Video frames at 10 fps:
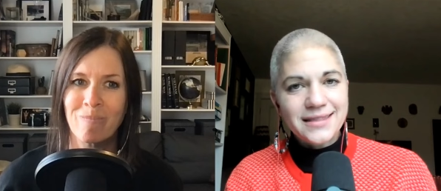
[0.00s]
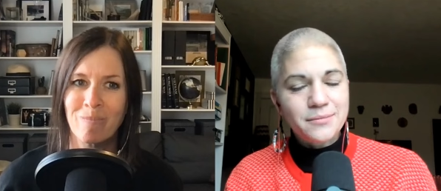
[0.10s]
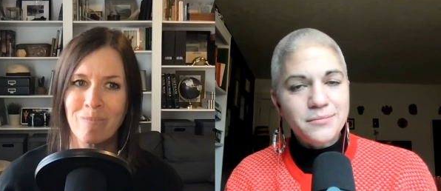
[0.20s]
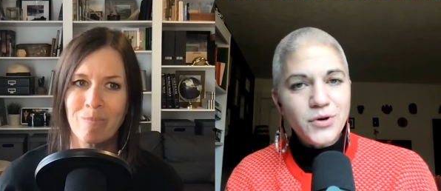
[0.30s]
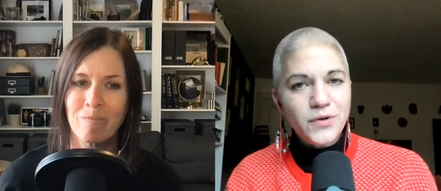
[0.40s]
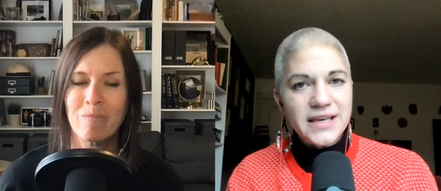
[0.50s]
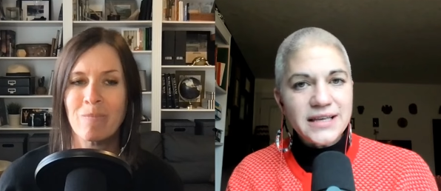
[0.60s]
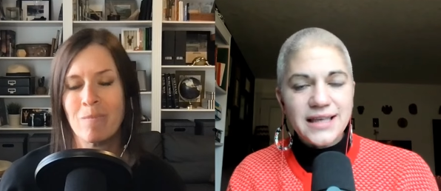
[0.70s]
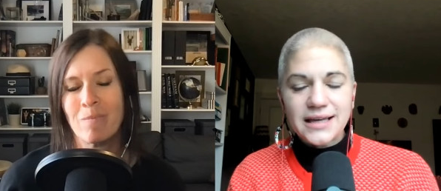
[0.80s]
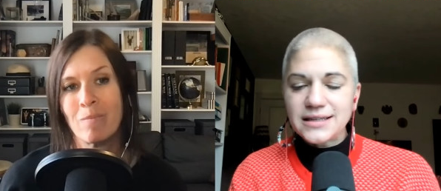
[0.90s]
Speaker 1: the
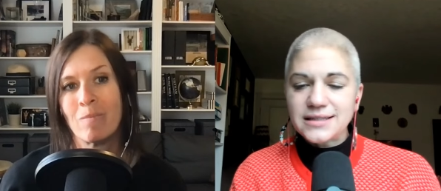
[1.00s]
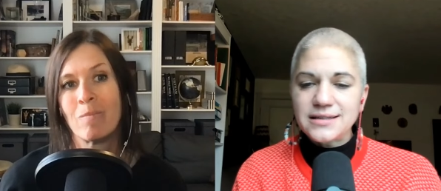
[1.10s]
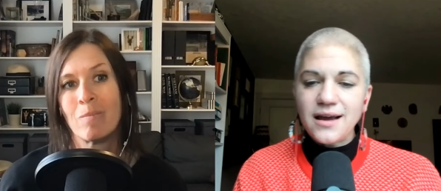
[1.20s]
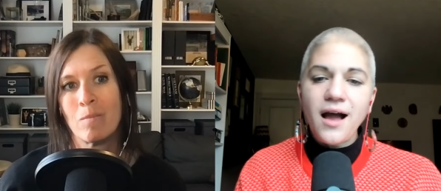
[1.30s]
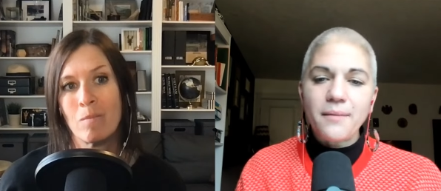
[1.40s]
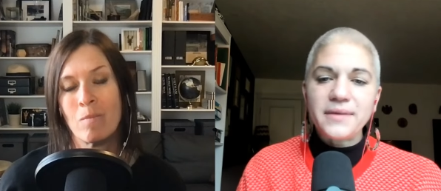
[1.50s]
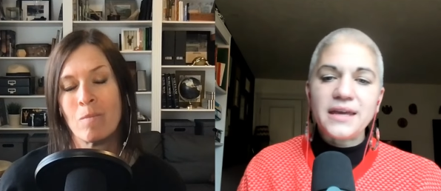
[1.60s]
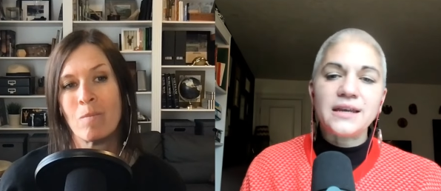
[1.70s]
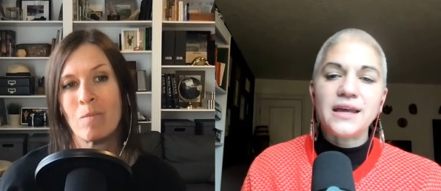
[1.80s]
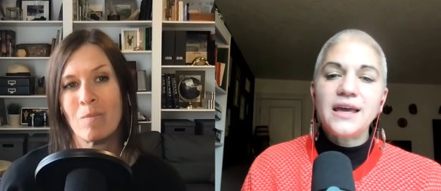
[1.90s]
movies that does not
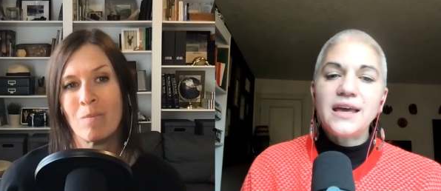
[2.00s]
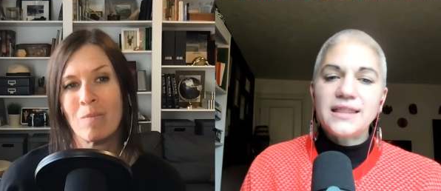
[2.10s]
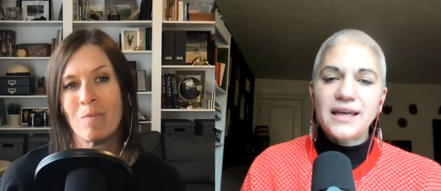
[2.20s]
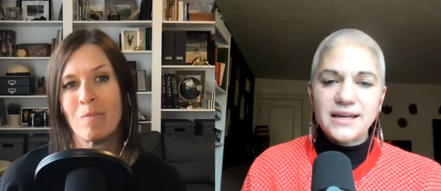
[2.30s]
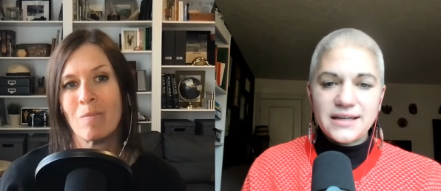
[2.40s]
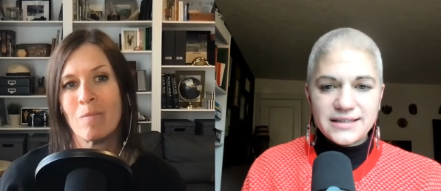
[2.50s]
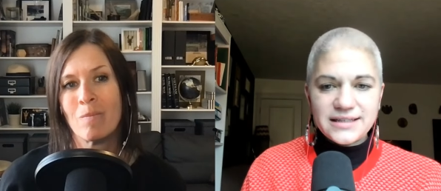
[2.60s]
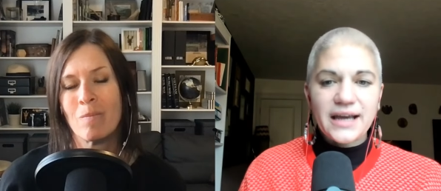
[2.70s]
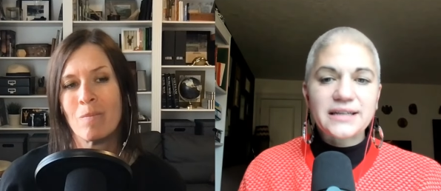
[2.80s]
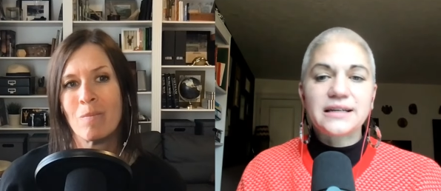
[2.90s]
mean that it is
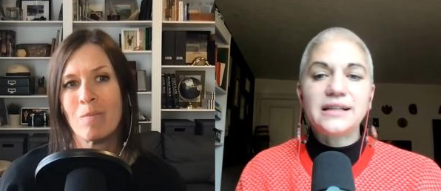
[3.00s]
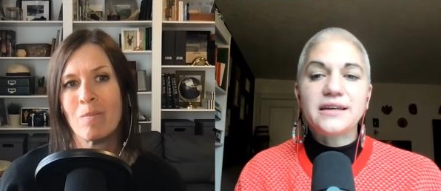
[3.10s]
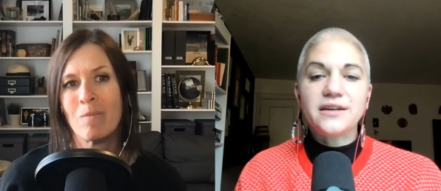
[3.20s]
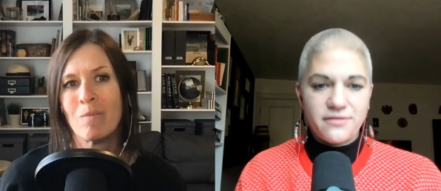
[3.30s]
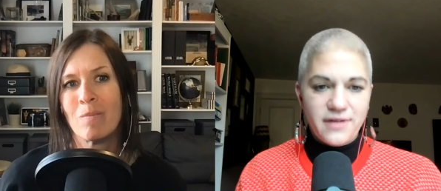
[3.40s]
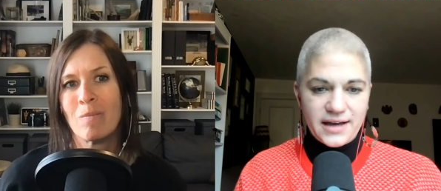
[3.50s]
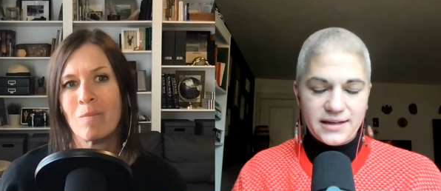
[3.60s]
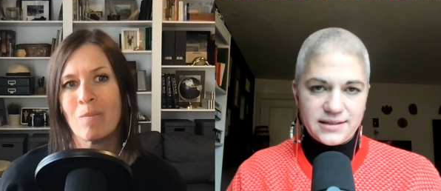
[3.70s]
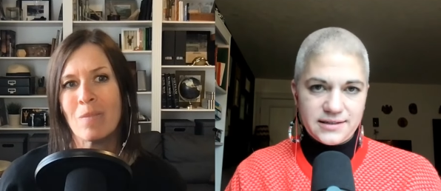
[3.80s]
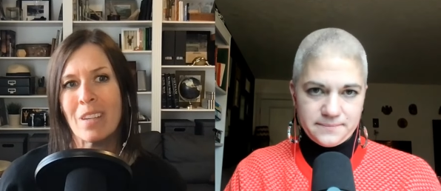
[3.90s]
technically
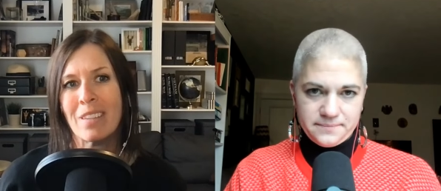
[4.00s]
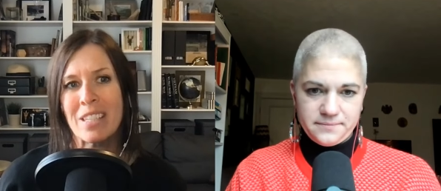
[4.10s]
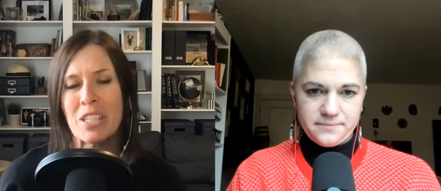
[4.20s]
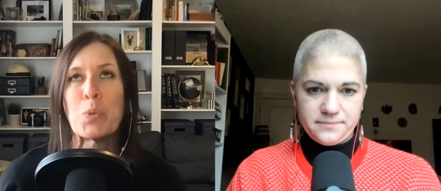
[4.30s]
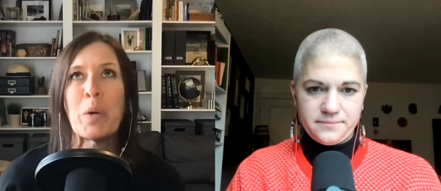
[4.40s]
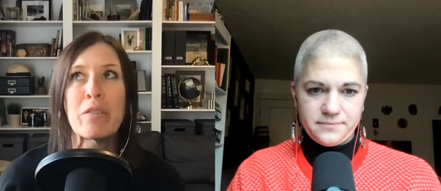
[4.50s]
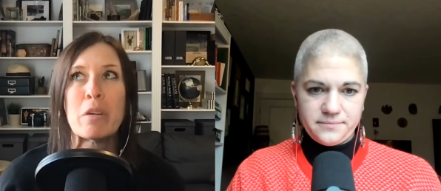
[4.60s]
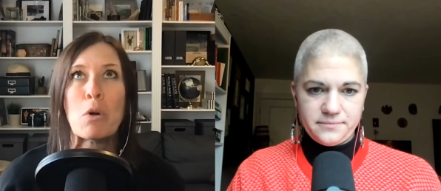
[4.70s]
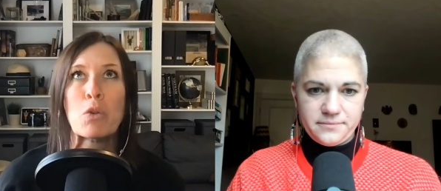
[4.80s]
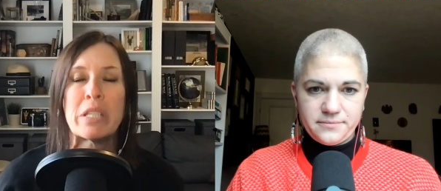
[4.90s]
correct
Speaker 2: this is one of the
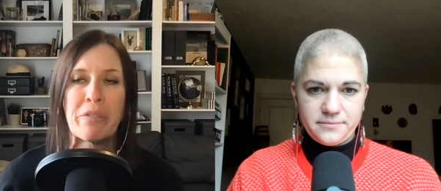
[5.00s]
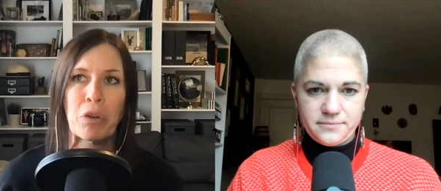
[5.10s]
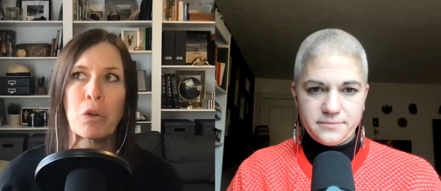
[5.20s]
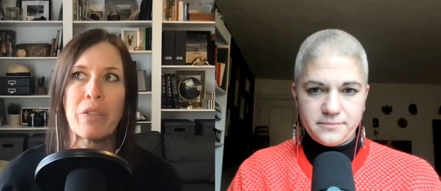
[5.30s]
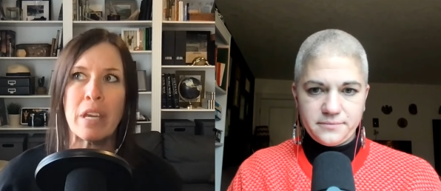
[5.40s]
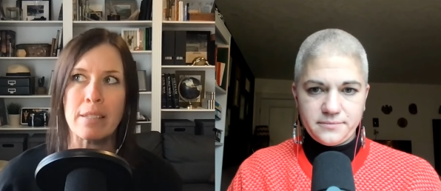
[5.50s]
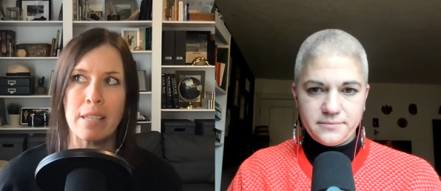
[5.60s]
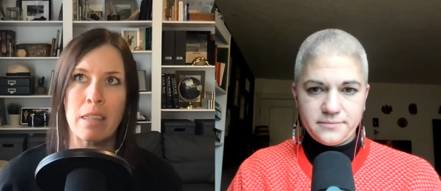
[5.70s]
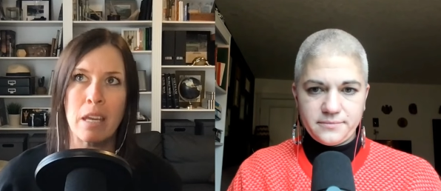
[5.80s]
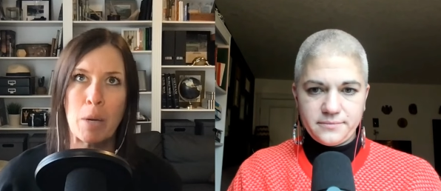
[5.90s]
most difficult things I
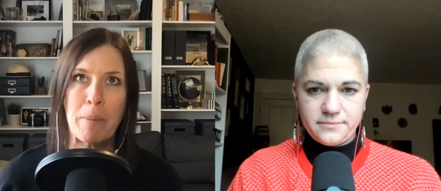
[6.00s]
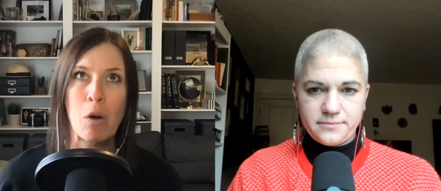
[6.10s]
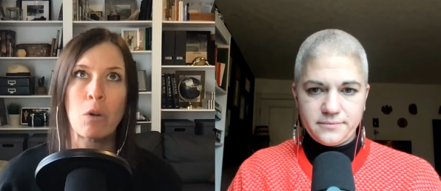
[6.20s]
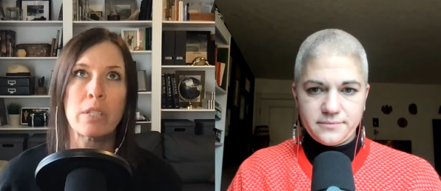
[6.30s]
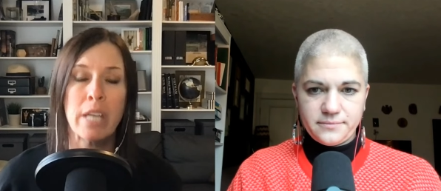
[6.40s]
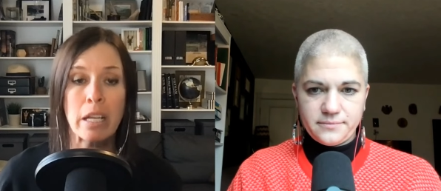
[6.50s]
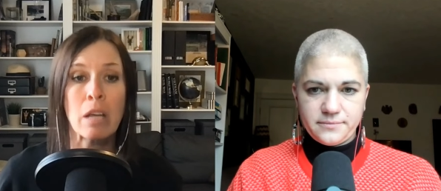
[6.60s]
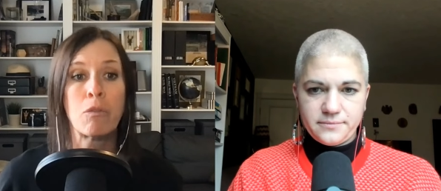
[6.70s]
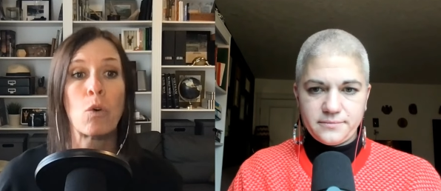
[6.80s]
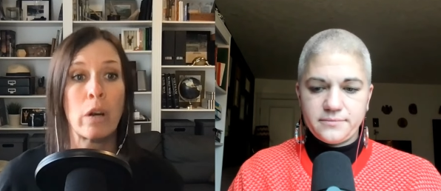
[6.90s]
think about
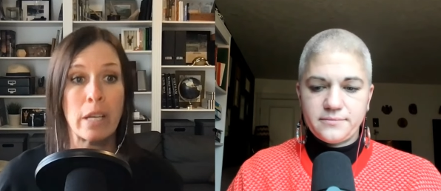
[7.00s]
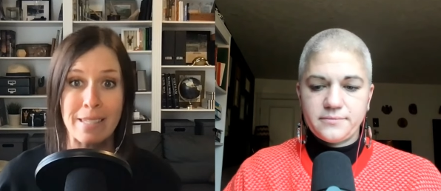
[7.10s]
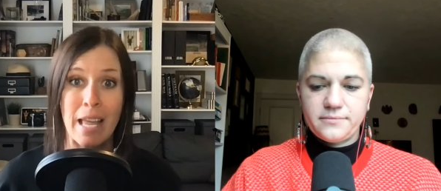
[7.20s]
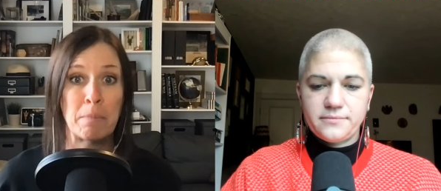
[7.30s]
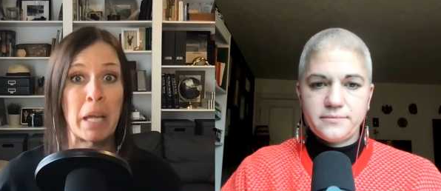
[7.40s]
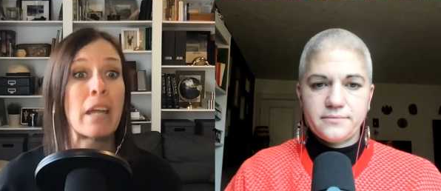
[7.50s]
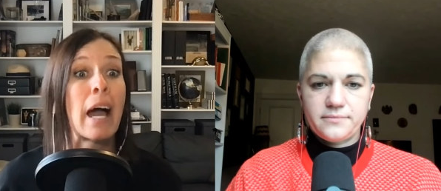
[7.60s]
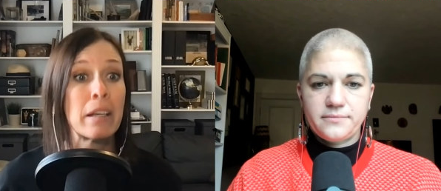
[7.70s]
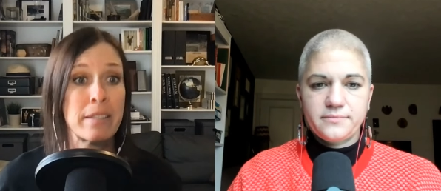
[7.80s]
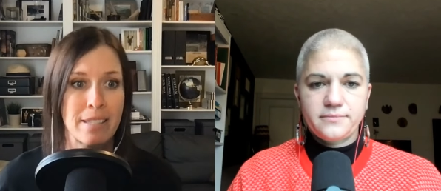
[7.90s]
studying for an exam like the
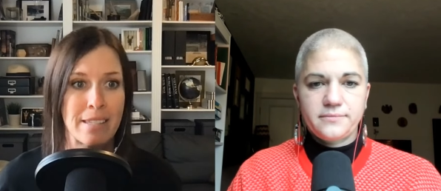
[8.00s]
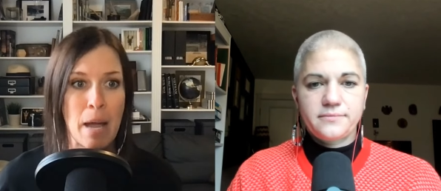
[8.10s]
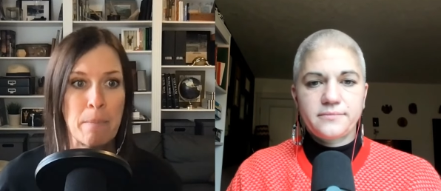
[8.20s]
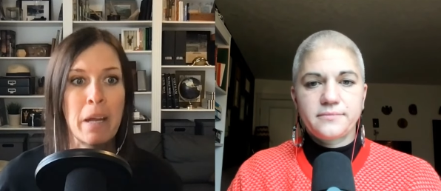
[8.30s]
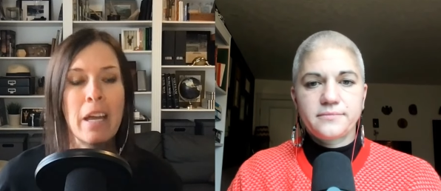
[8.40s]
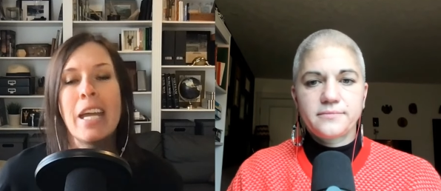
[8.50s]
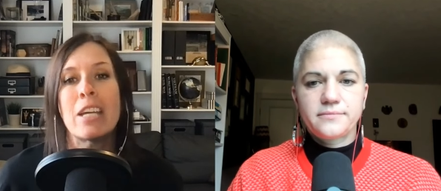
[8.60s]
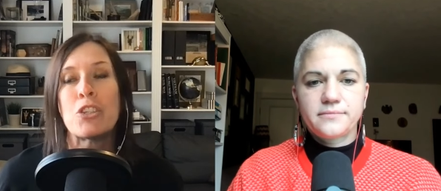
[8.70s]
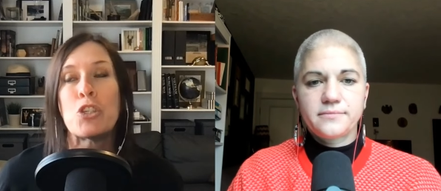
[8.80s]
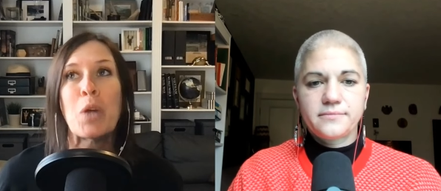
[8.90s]
IELTS exam
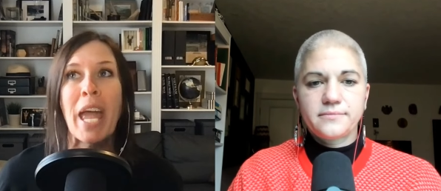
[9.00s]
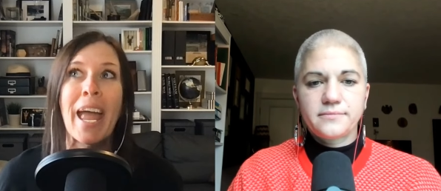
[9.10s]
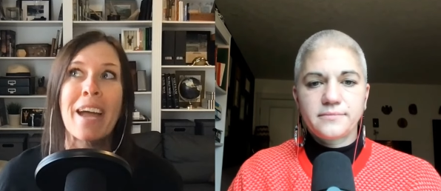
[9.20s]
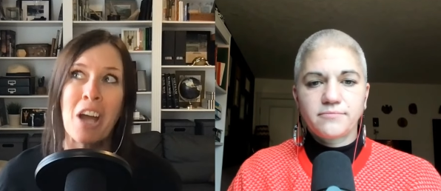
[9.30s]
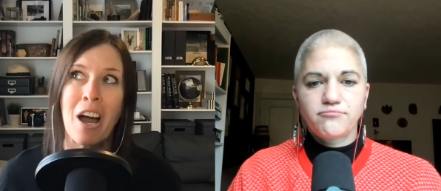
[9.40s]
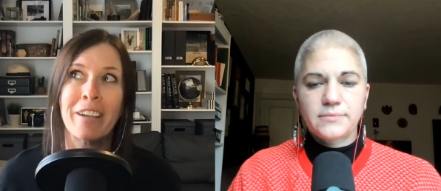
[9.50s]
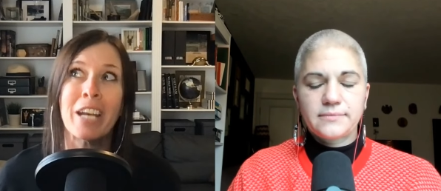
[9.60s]
is you cannot